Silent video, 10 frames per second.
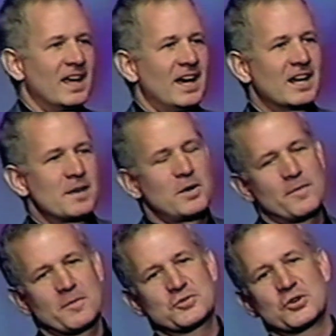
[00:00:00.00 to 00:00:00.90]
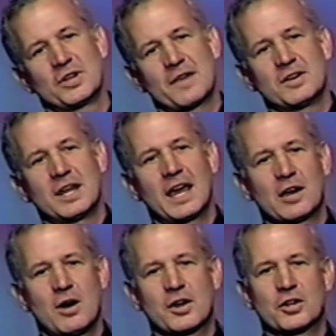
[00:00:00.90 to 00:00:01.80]
I come home from school and every day I
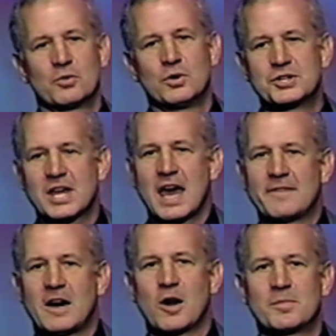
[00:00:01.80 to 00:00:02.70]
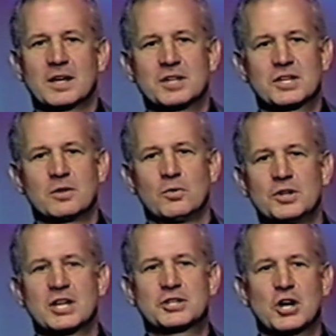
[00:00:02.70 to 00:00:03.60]
go out into the woods a half hour because in the
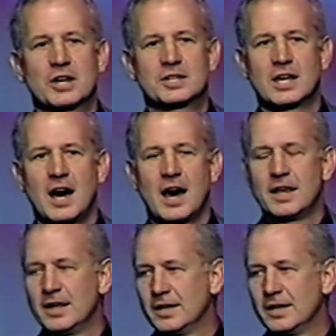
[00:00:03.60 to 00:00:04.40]
woods I talk to God.